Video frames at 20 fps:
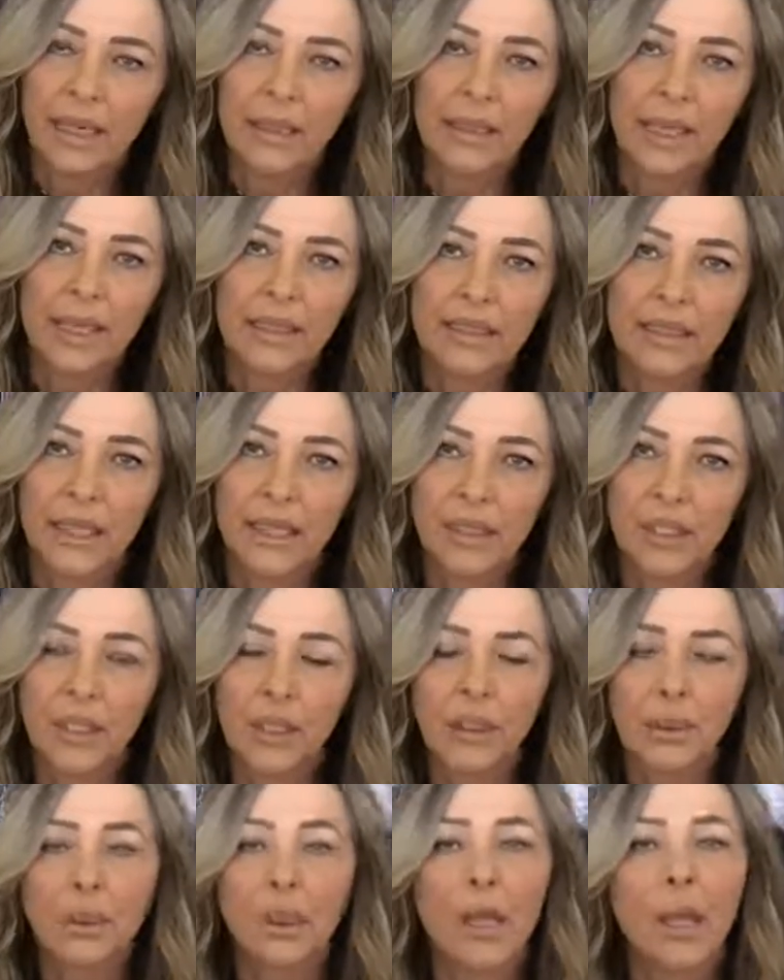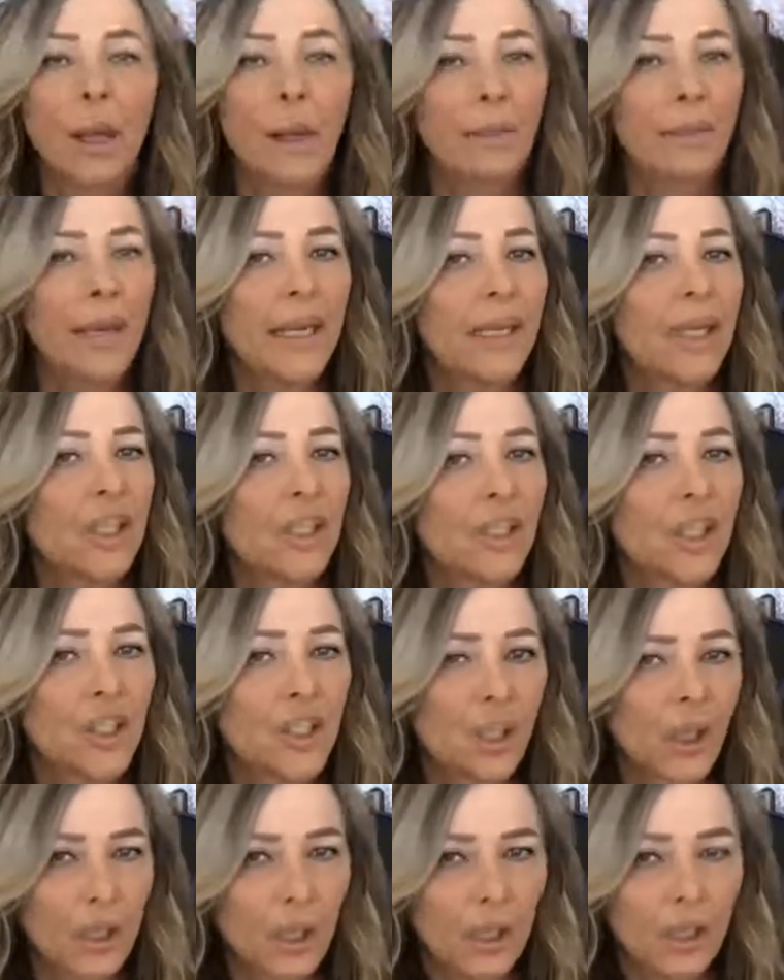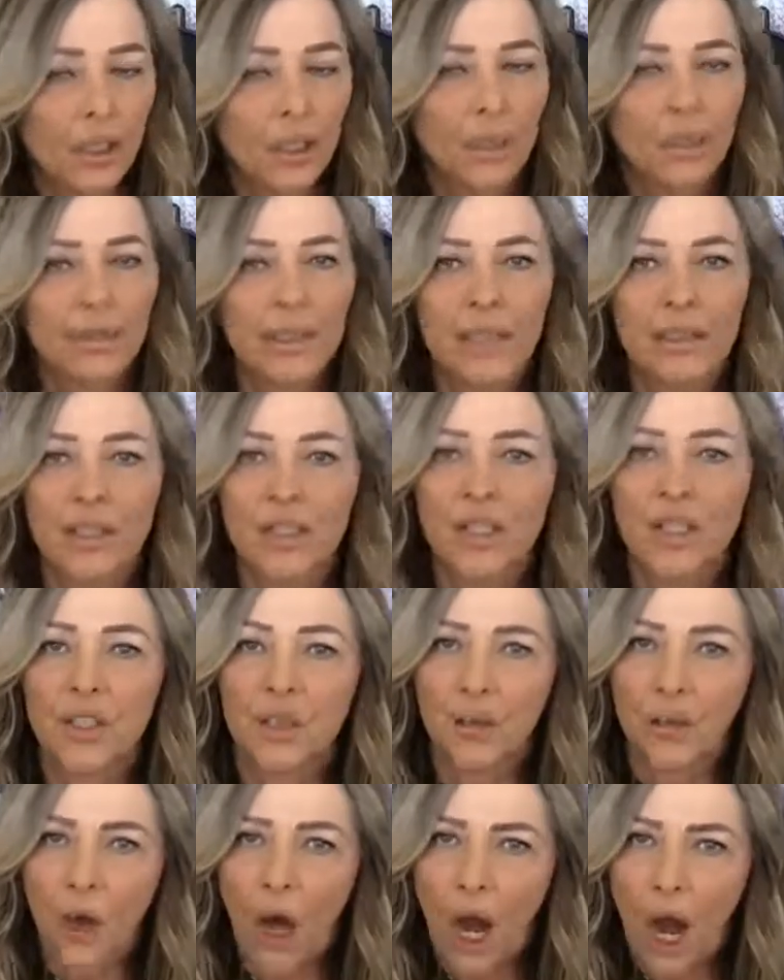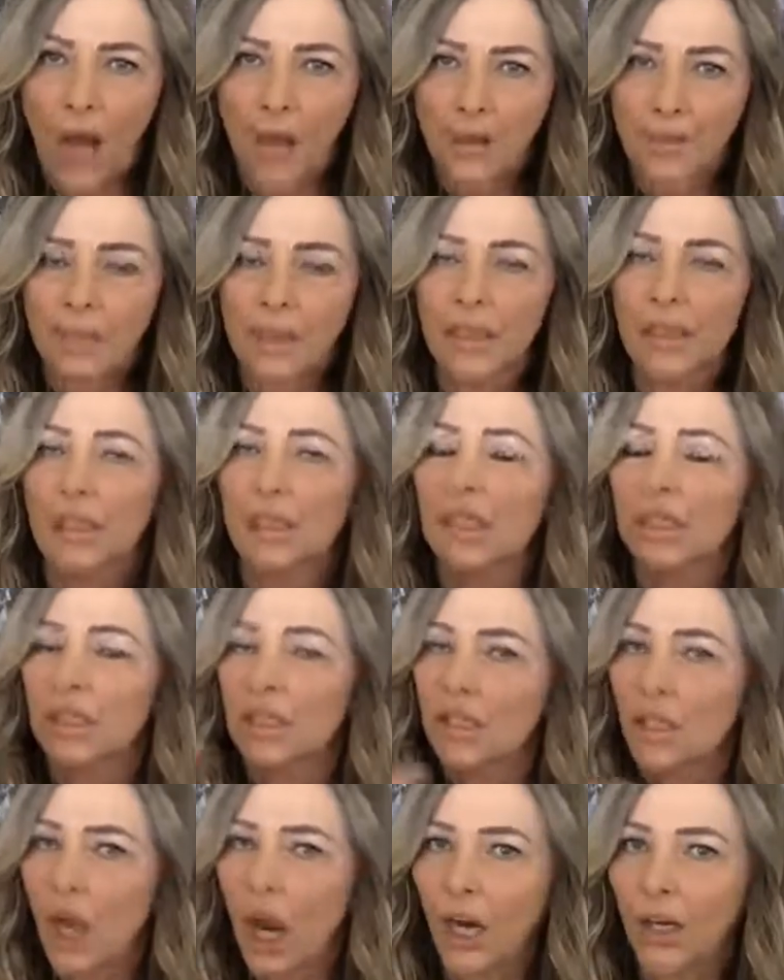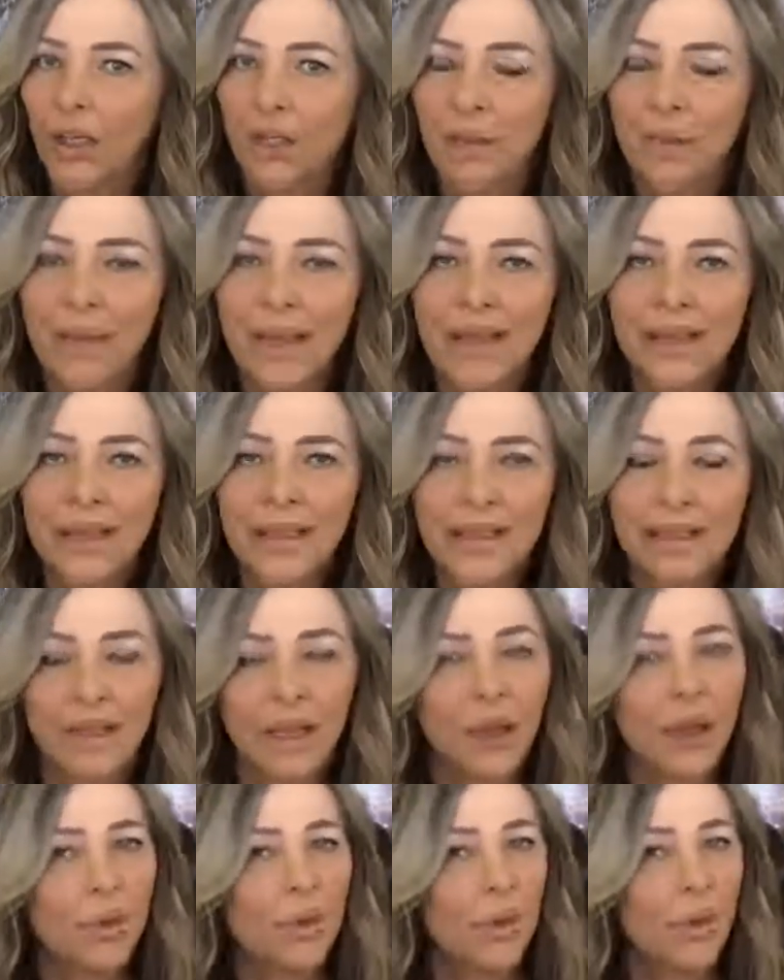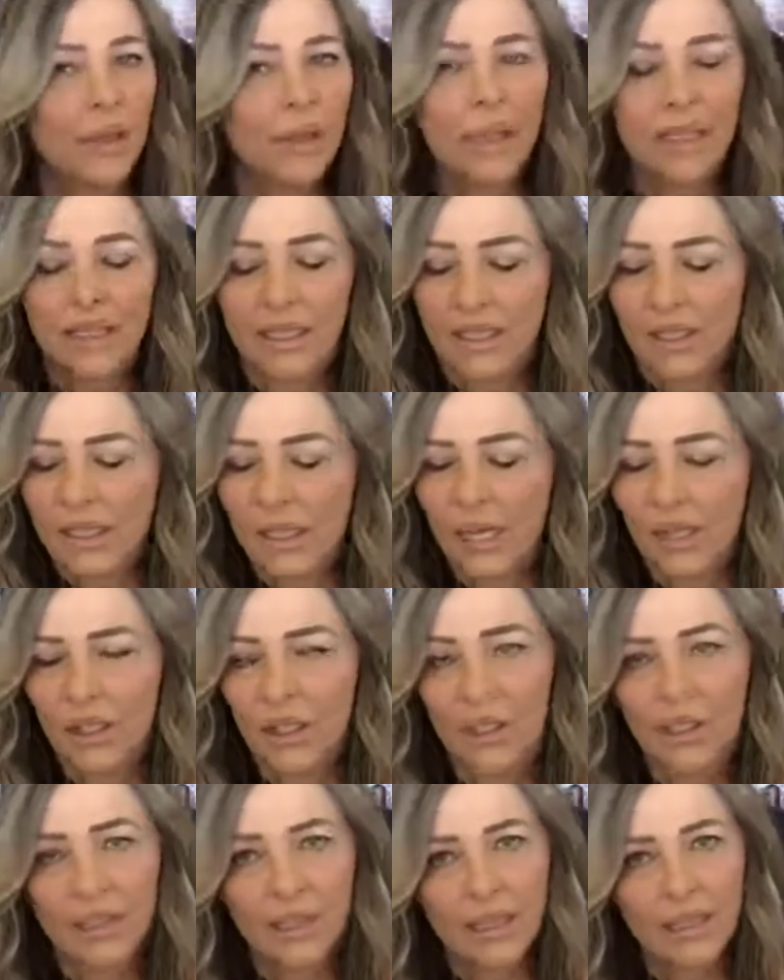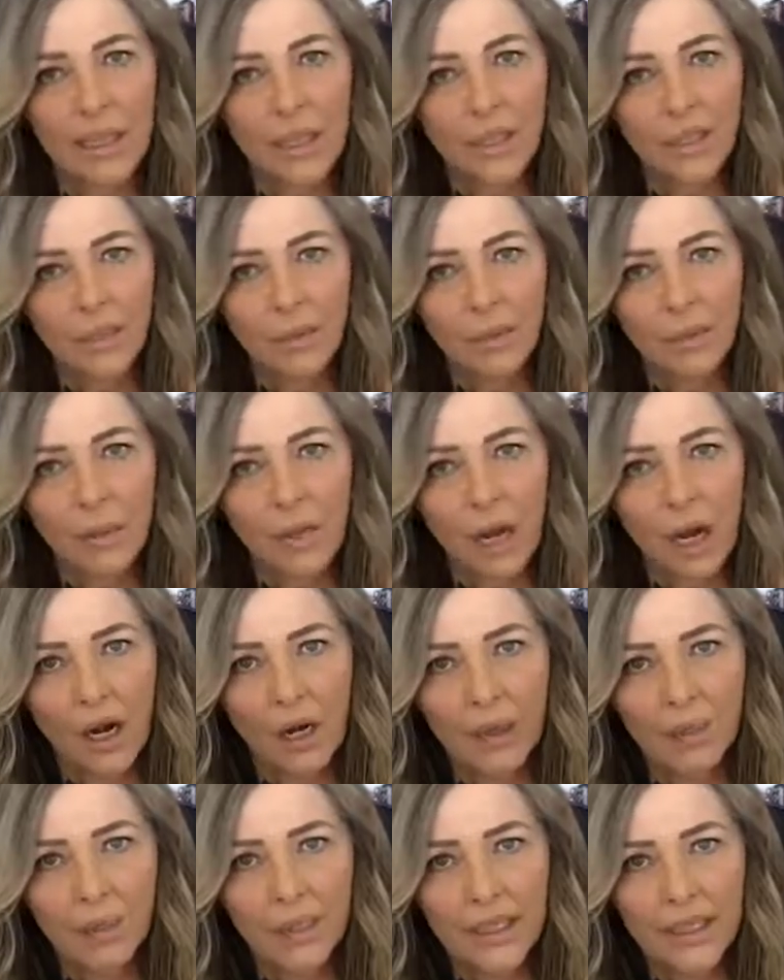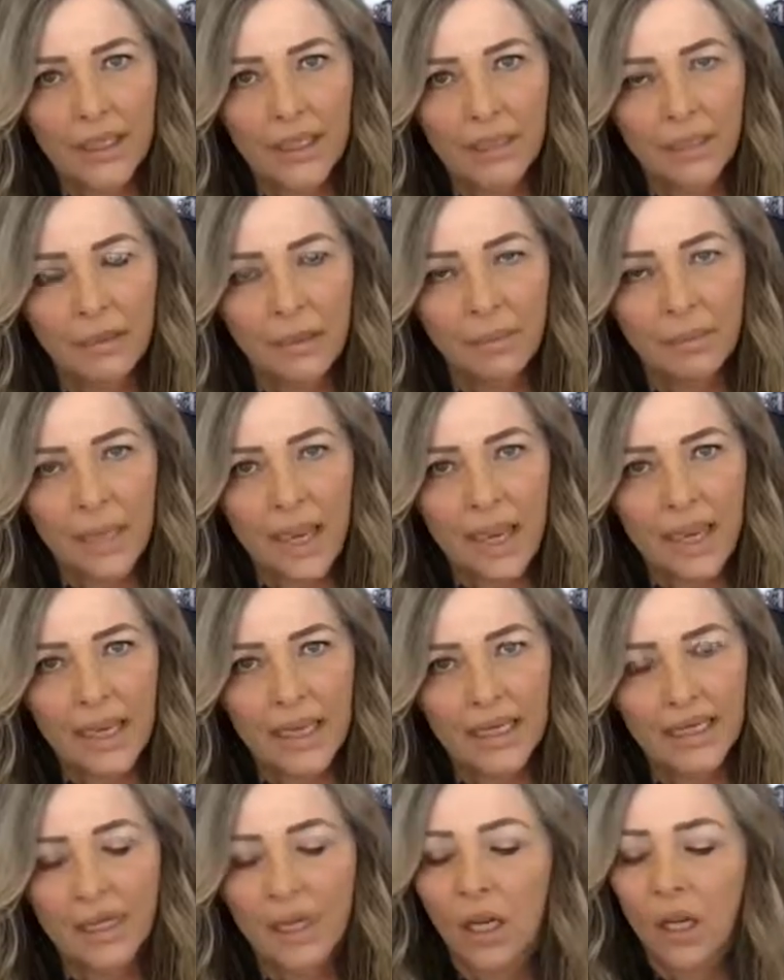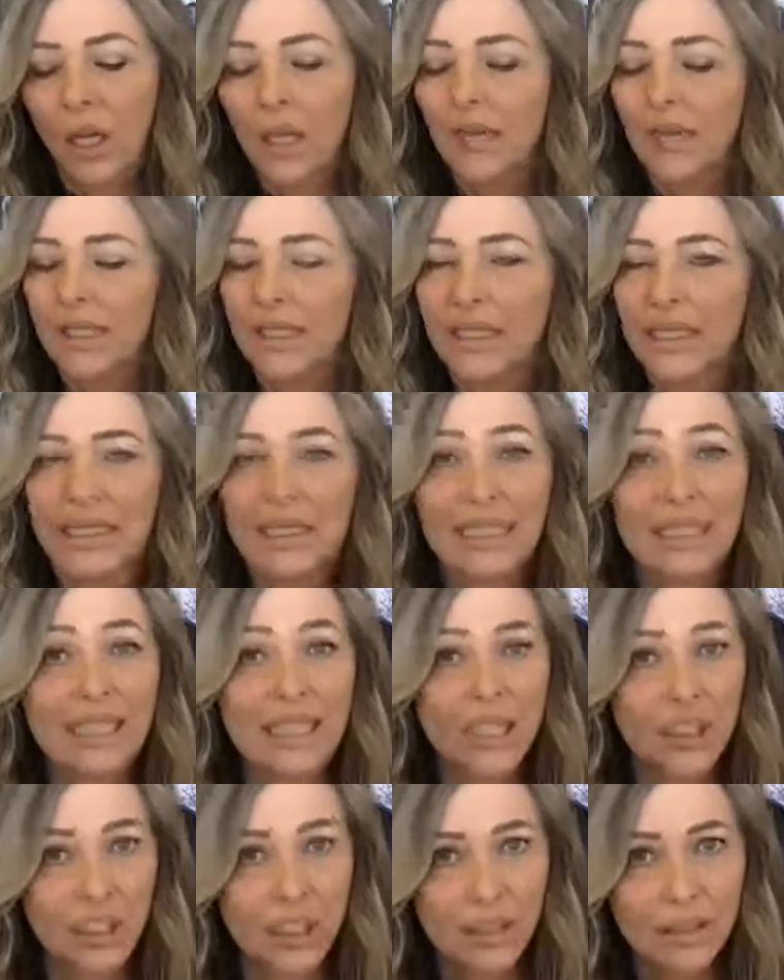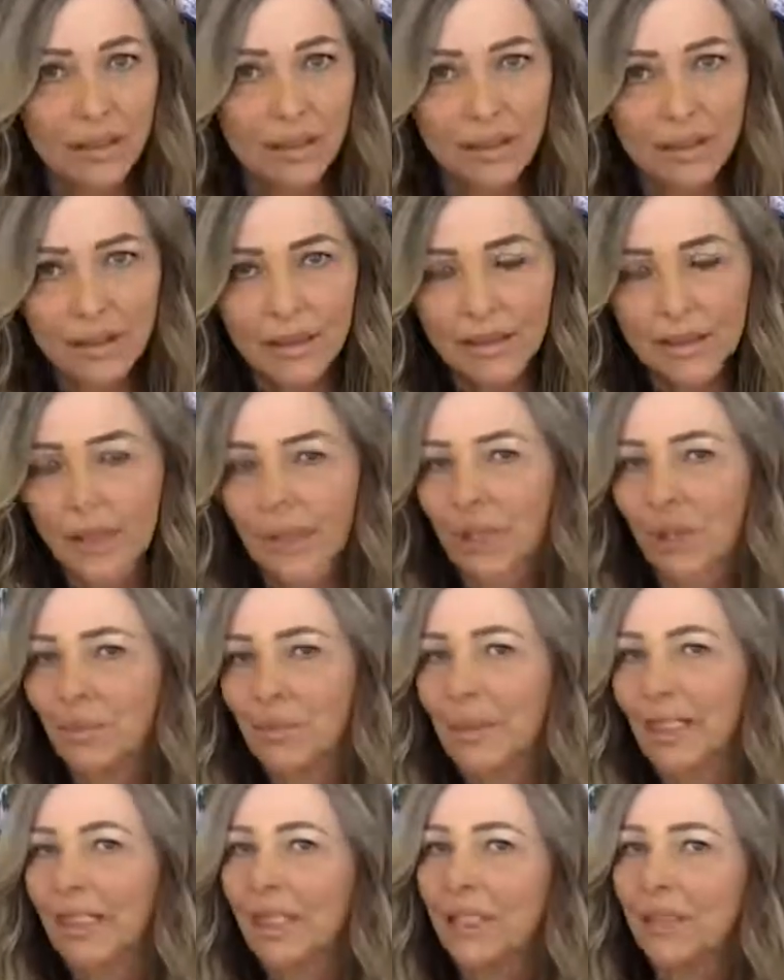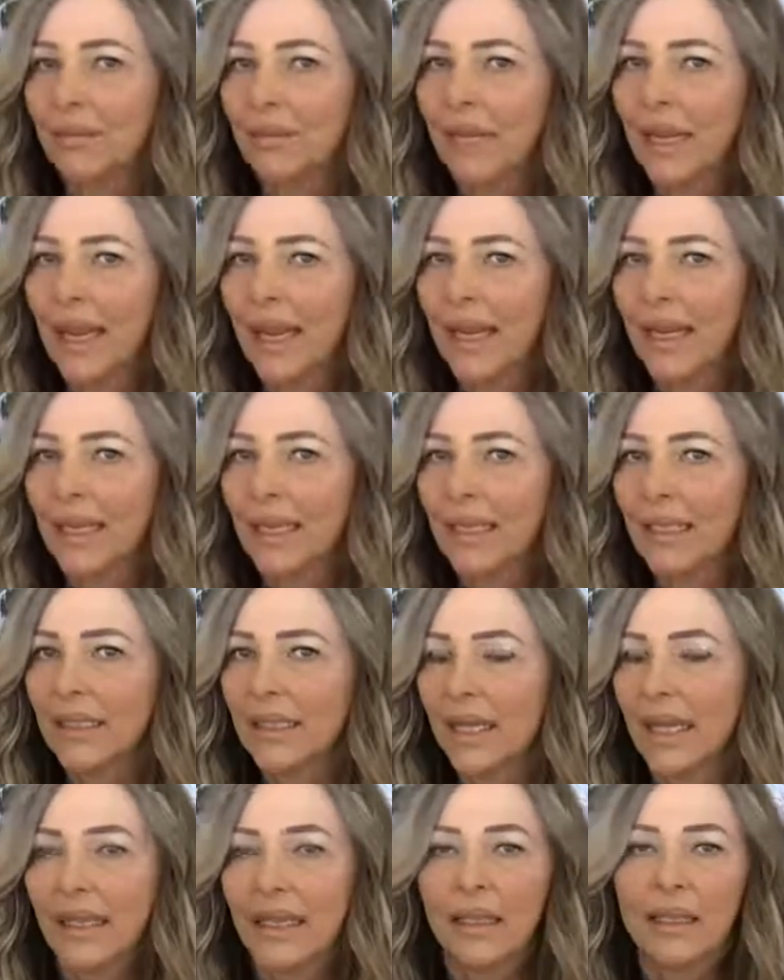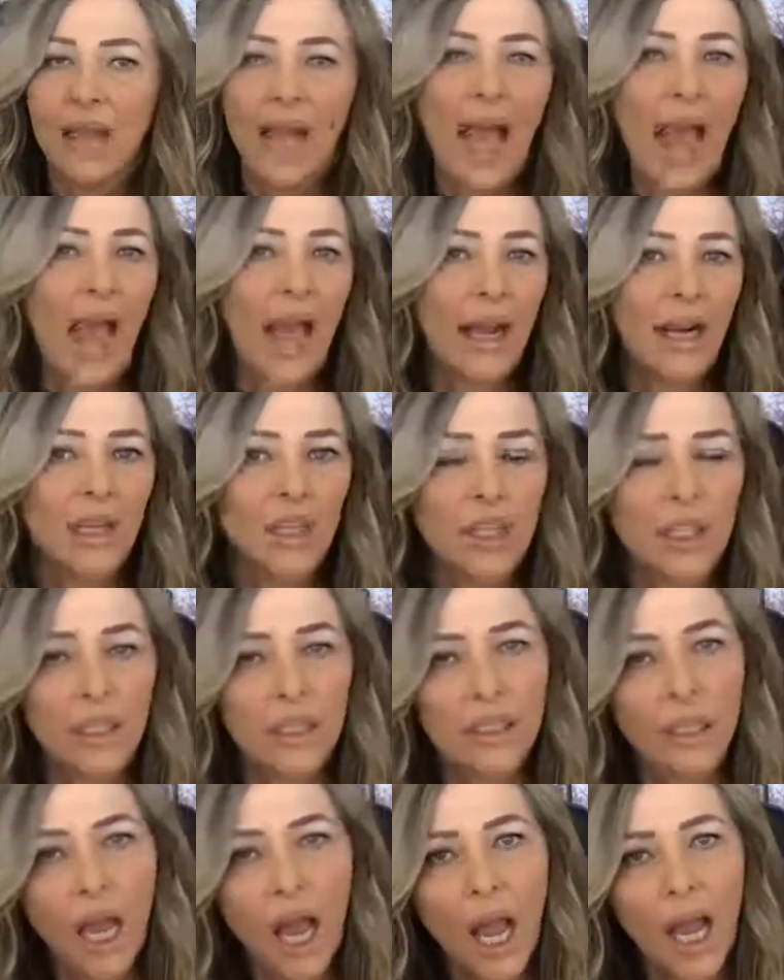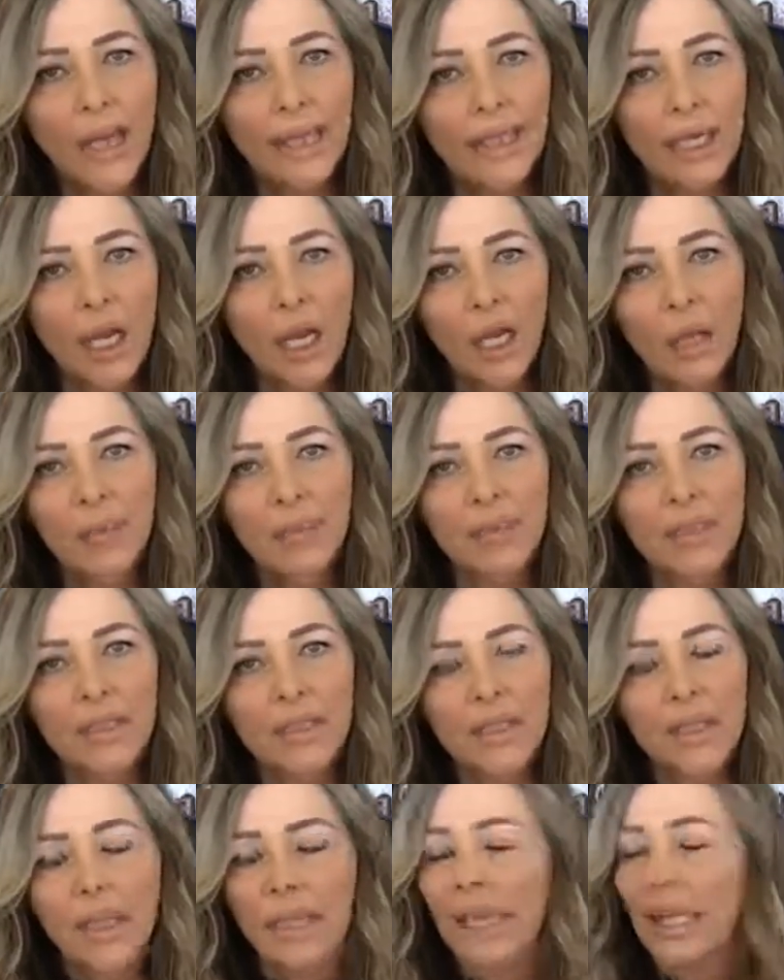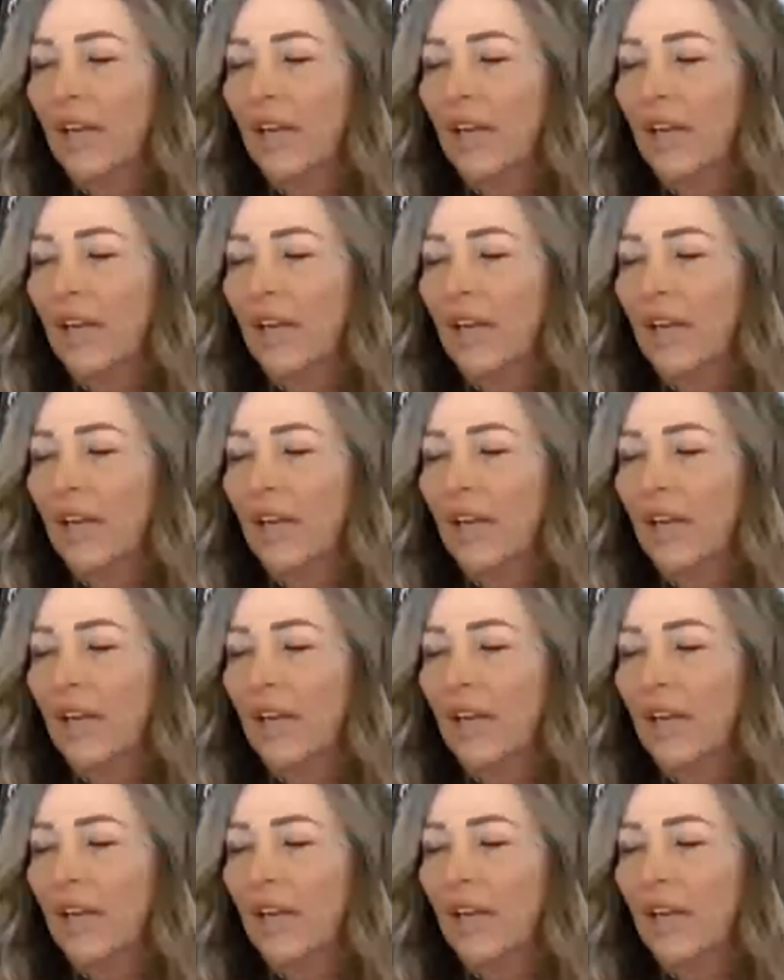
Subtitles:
last night too, making sure that the scribe documents what the discussions that are being made, the decisions that are being made, action items.